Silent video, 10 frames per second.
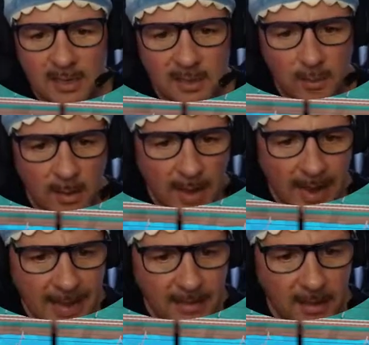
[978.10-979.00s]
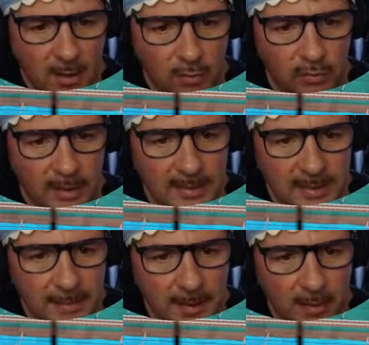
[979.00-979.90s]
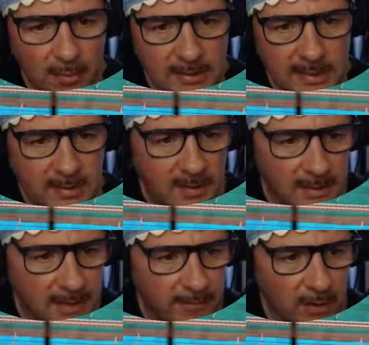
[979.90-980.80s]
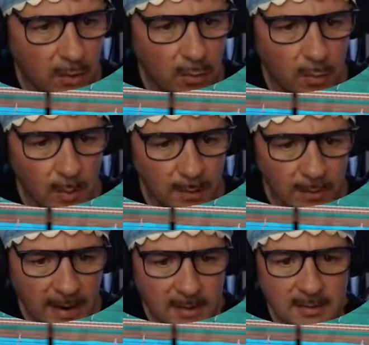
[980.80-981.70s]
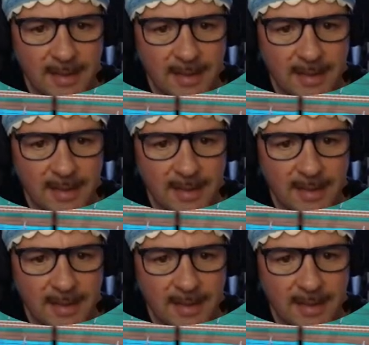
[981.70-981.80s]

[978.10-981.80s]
as well, I had the gold trains coming across here so they didn't have to go all the way around,